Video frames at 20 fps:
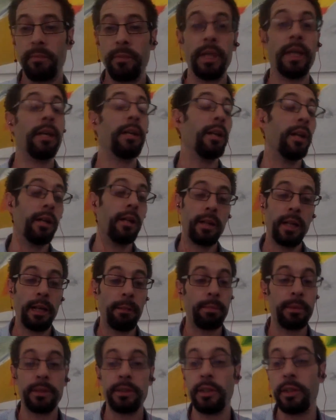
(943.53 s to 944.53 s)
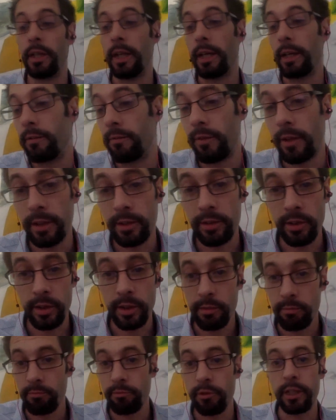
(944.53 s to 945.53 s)
Yeah, happy to do that. In fact, I
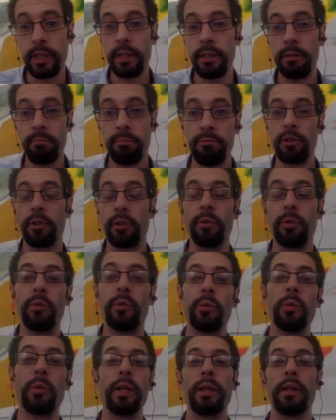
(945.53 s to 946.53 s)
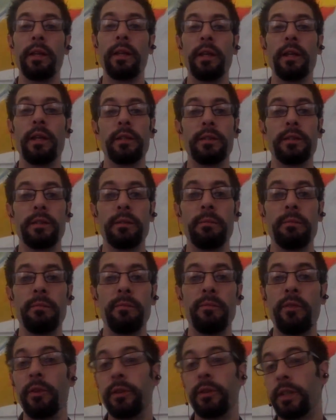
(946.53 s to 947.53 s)
can re-record with
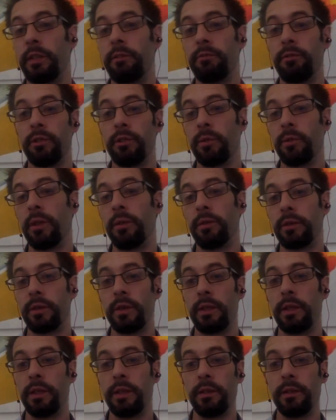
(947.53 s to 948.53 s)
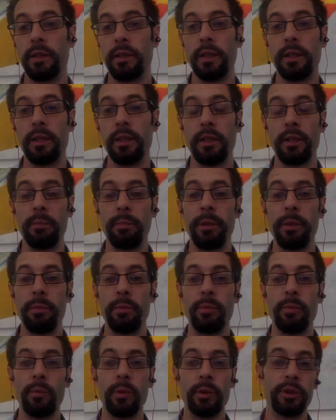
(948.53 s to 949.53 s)
some voiceover as well, so that other
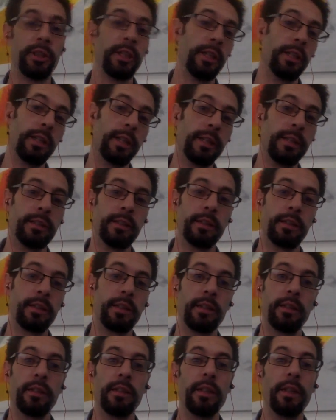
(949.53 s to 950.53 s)
people watching it later can